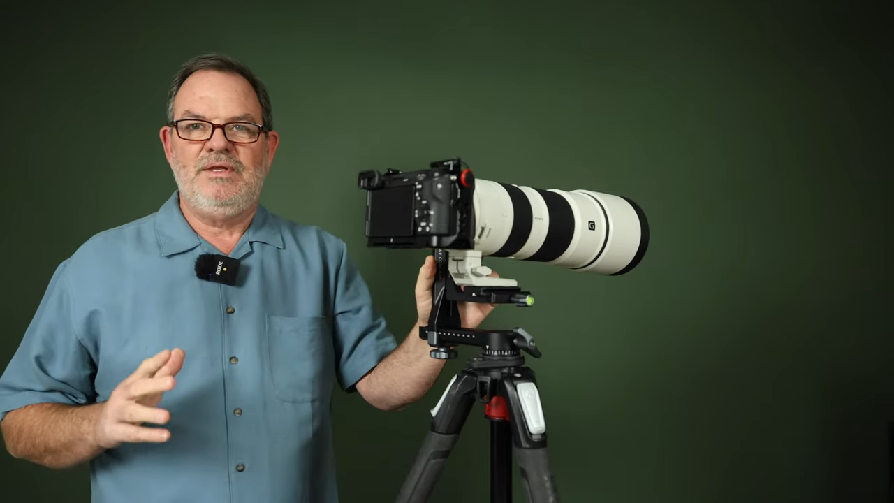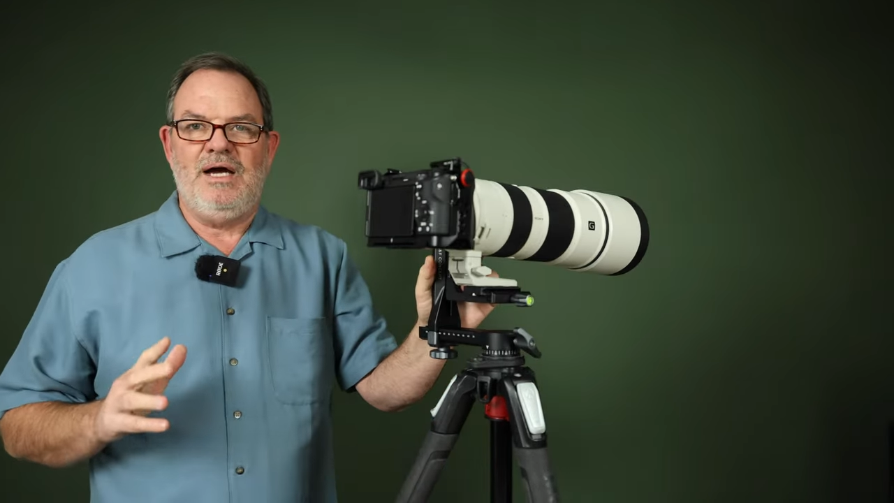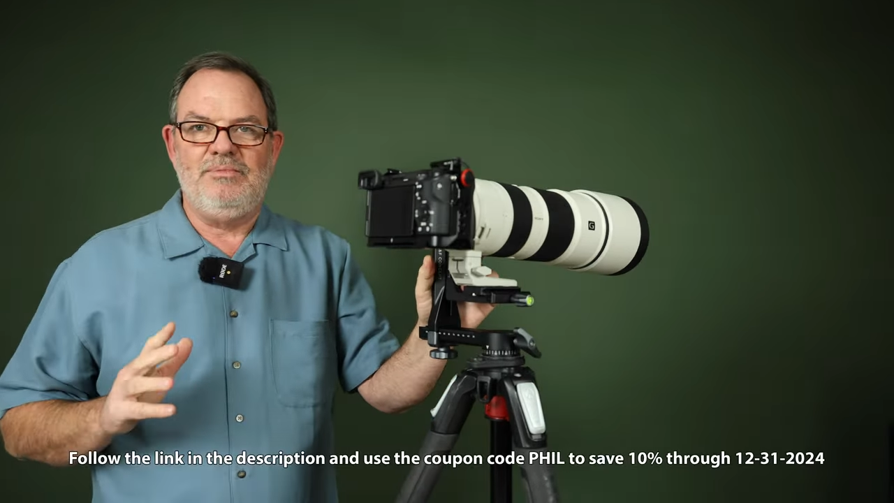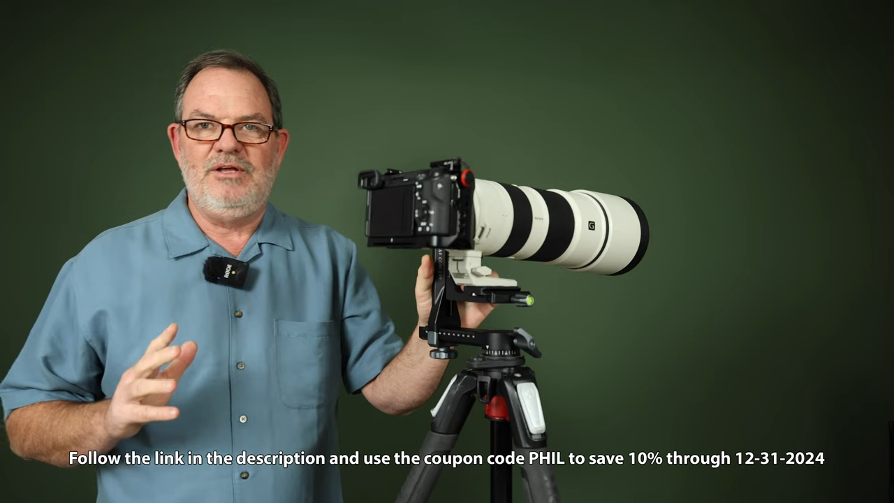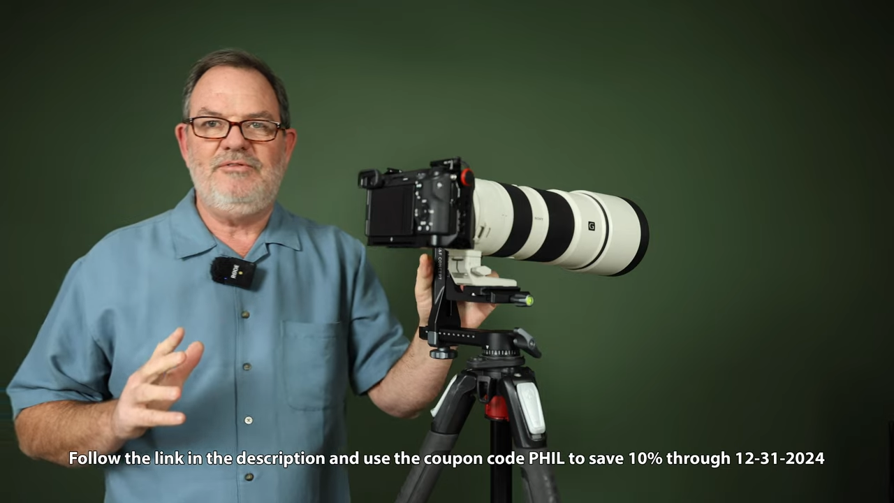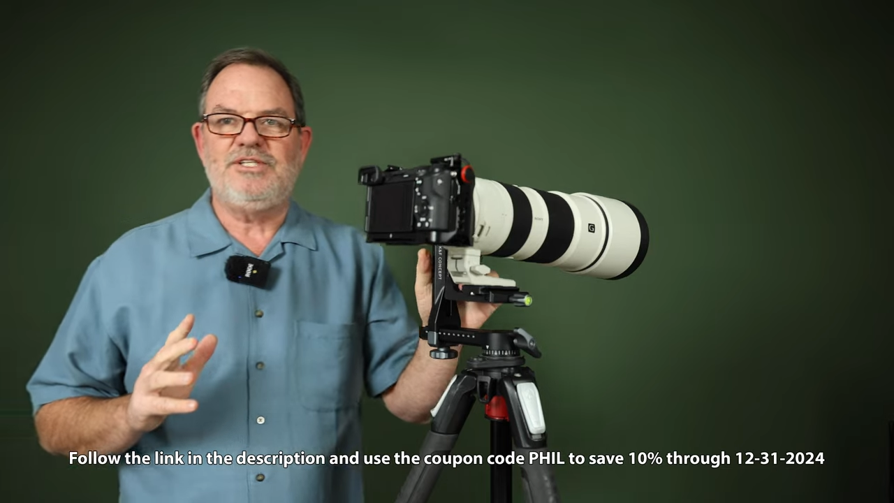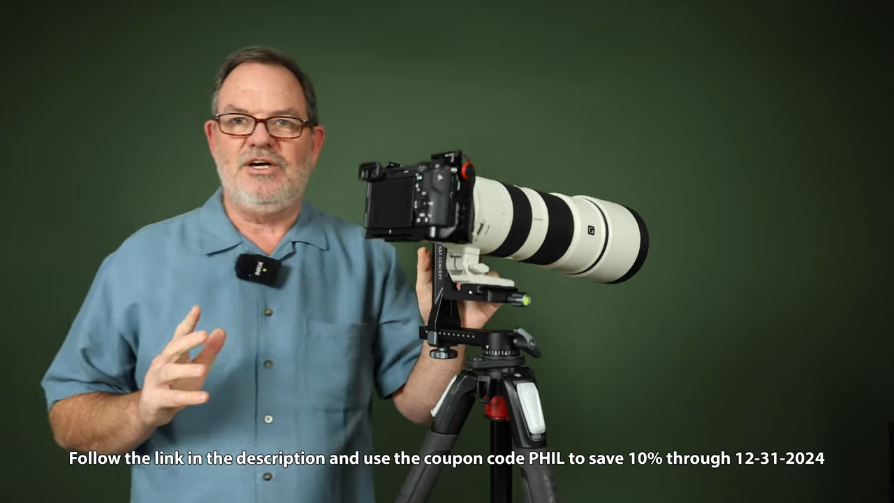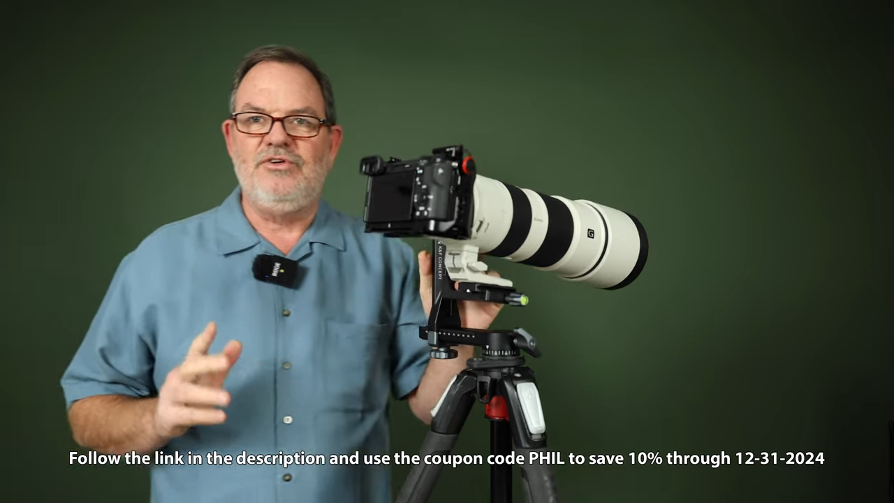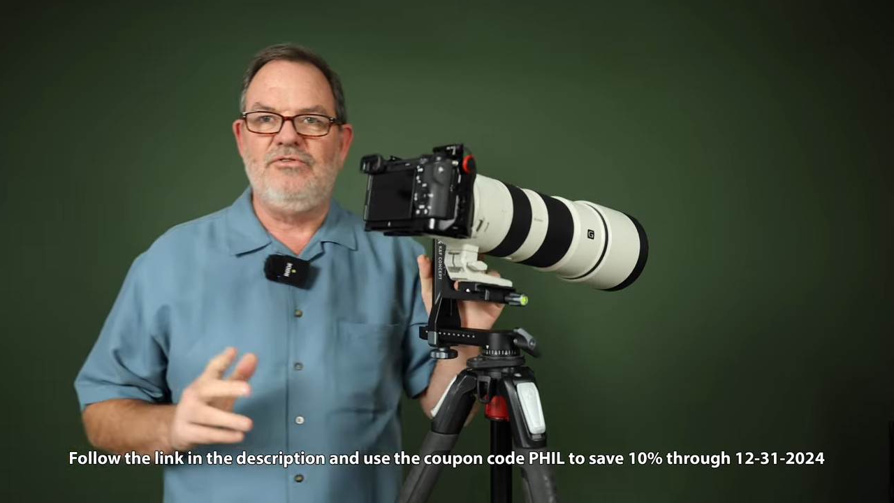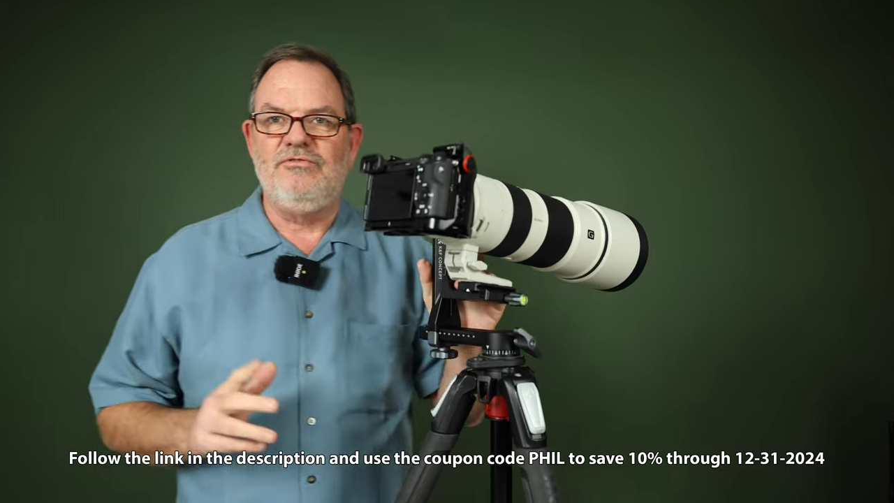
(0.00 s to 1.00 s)
I believe it's
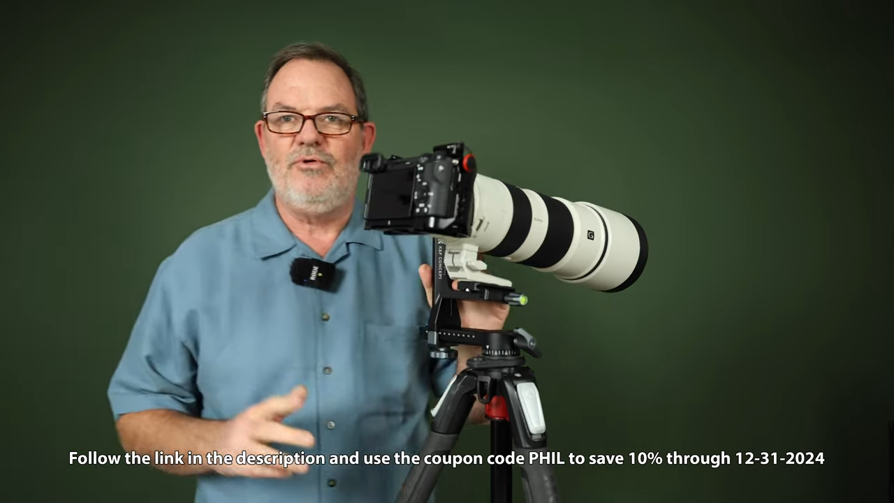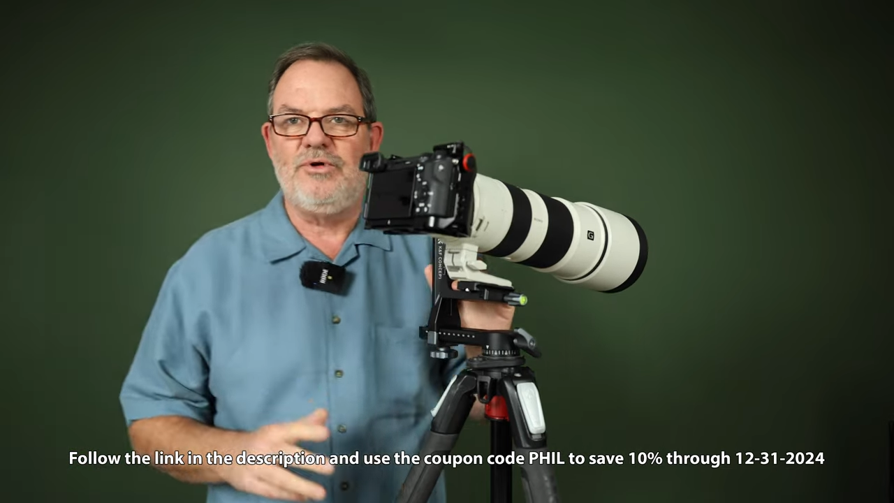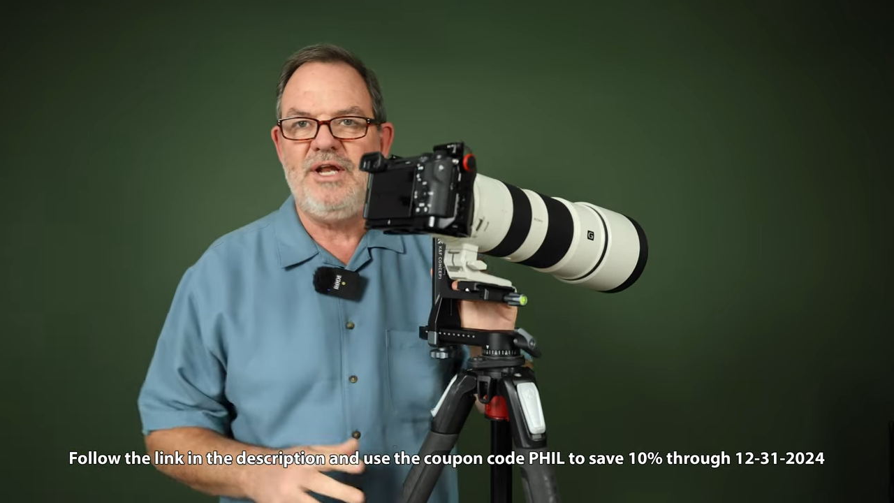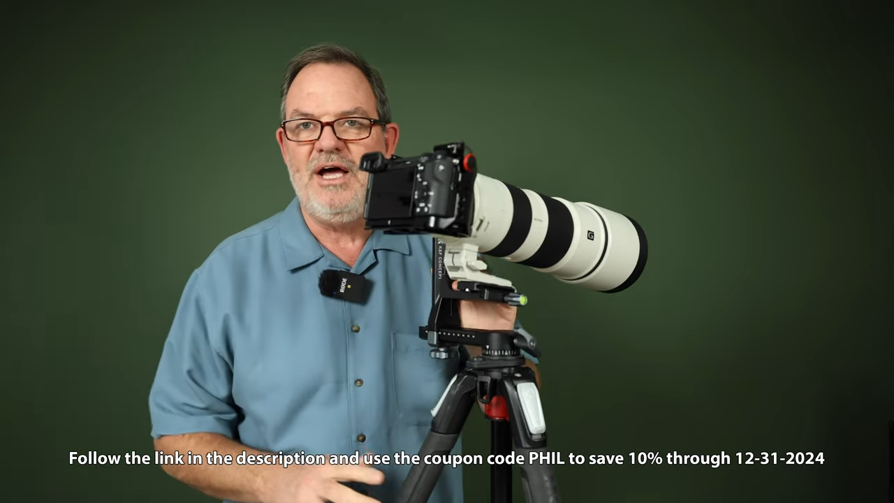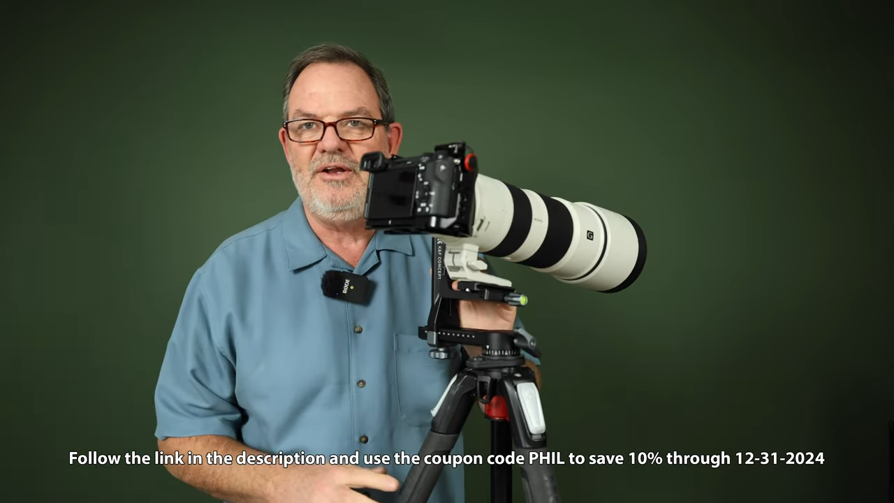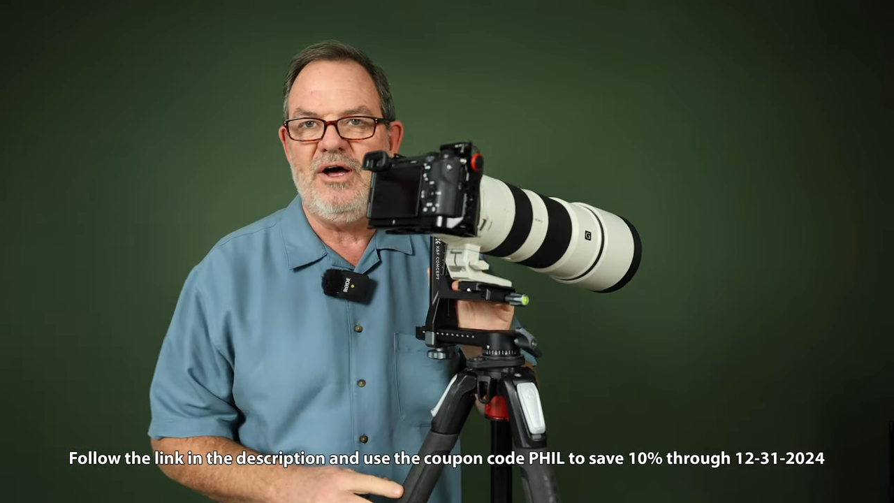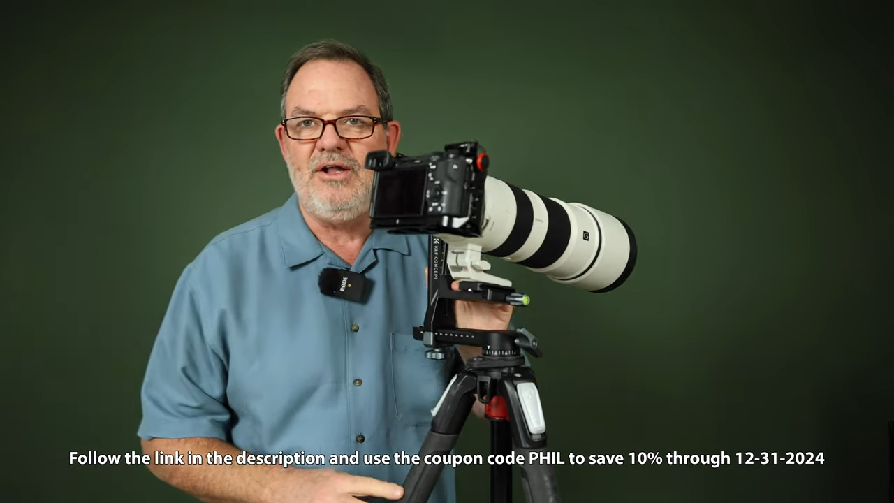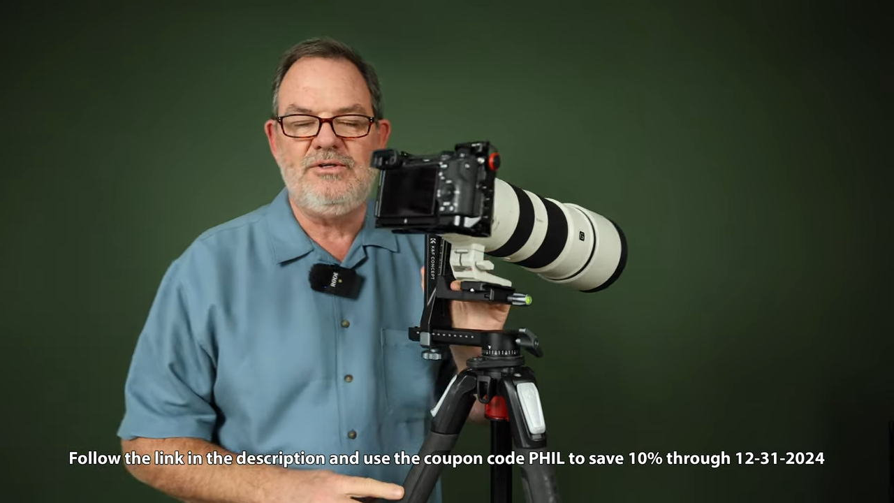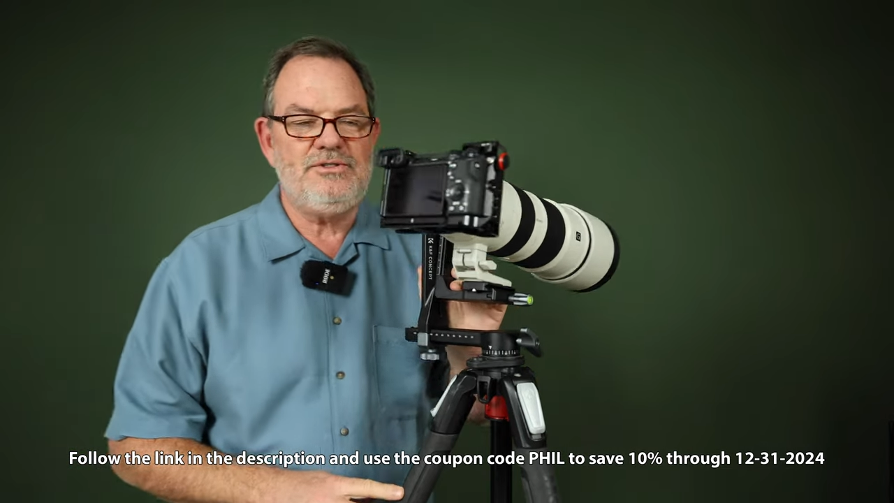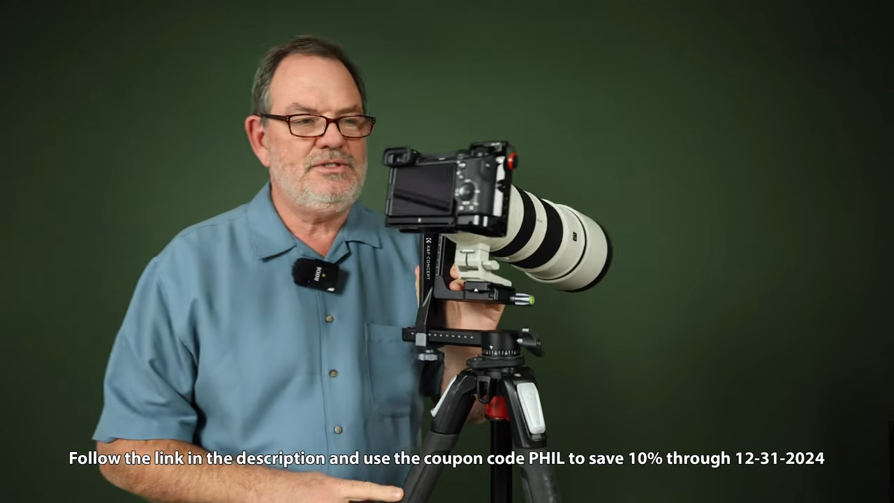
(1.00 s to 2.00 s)

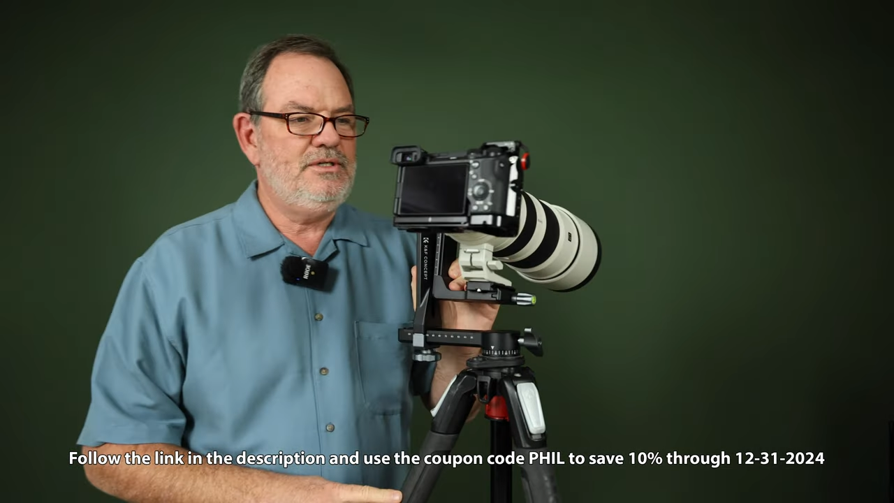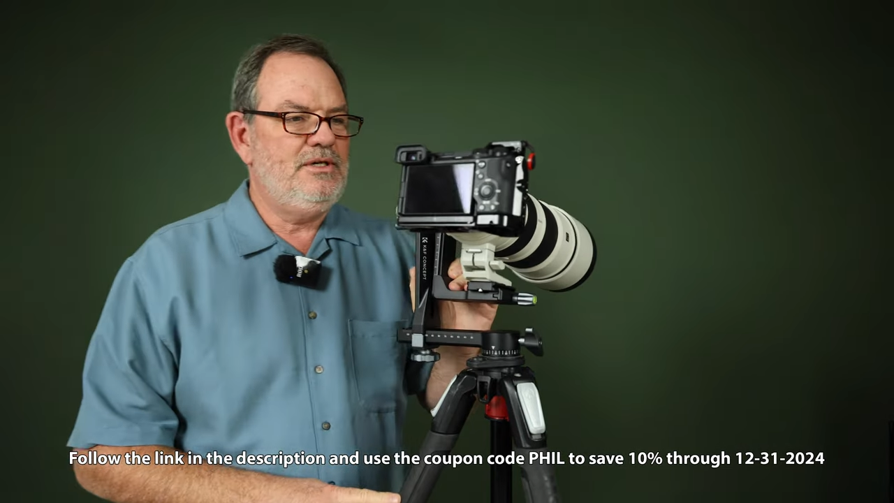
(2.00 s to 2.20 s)
$149.